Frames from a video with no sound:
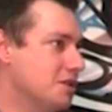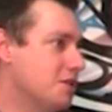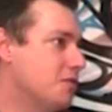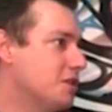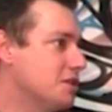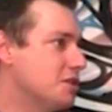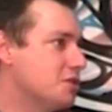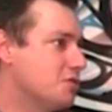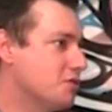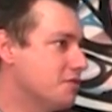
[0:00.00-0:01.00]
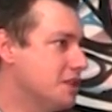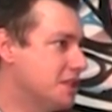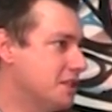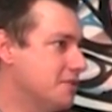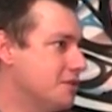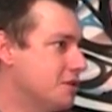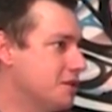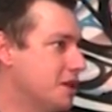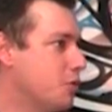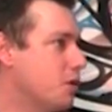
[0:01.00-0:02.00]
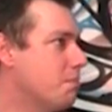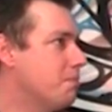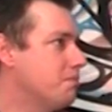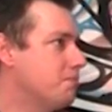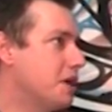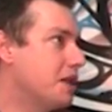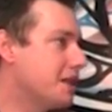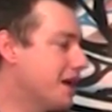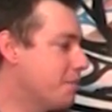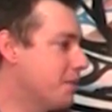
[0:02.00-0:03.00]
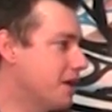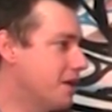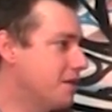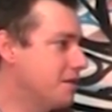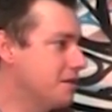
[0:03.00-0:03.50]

obviously not reflective on anyone but that man.